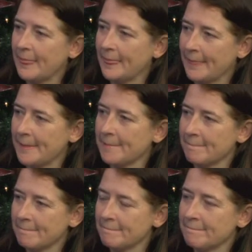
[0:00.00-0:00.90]
and
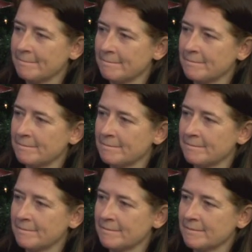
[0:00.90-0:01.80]
I never
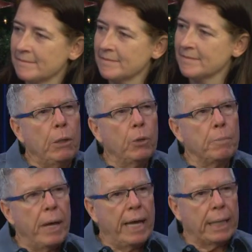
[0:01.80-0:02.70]
saw them. At, but he
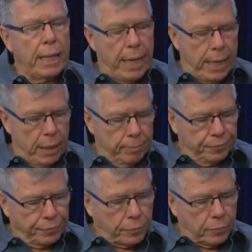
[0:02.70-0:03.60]
would make a
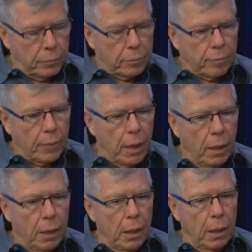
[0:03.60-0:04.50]

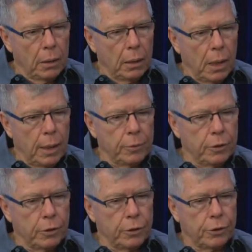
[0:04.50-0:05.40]
a,
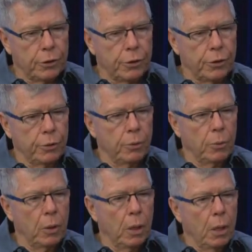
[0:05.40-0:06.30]
lobster
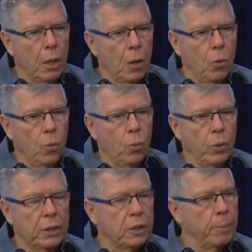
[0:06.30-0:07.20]
stew
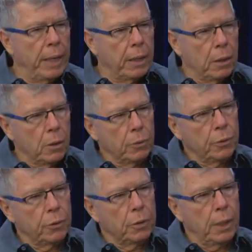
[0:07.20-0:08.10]
with
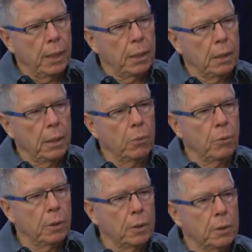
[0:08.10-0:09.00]
tomatoes, and it mm-hmm.
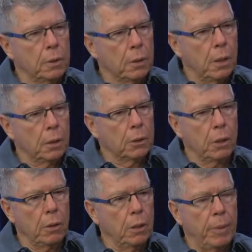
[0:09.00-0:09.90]
was
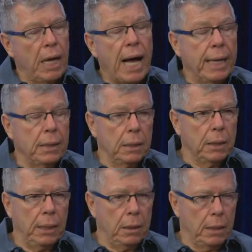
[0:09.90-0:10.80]
totally amazing. I
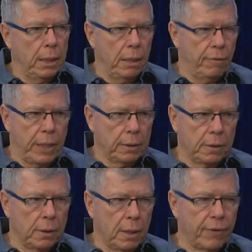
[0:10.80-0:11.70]
didn't eat any of
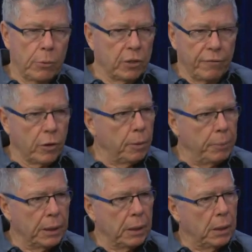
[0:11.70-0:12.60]
that stuff. Mm -hmm. I was a mm-hmm. very
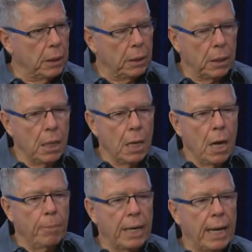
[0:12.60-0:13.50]
picky eater. Mm
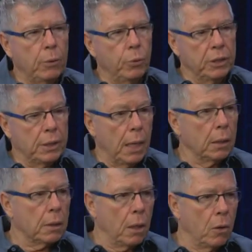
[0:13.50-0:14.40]
-hmm. But I would
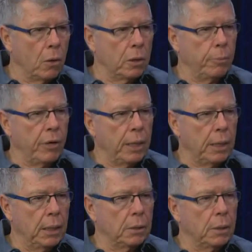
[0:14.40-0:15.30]
dunk the horn
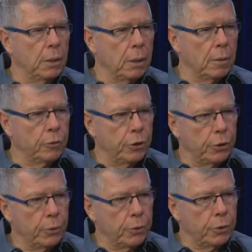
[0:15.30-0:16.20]
bread into the
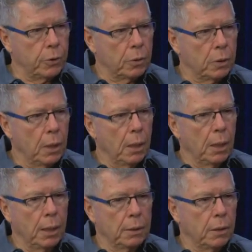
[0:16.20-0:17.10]
juice. Yeah.
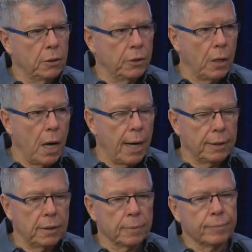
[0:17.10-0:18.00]
Into the
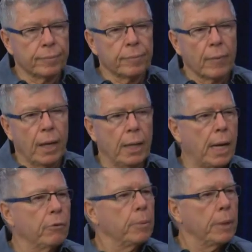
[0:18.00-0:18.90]
sauce. And is and
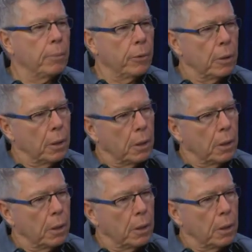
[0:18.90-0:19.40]
that I the remember. is that the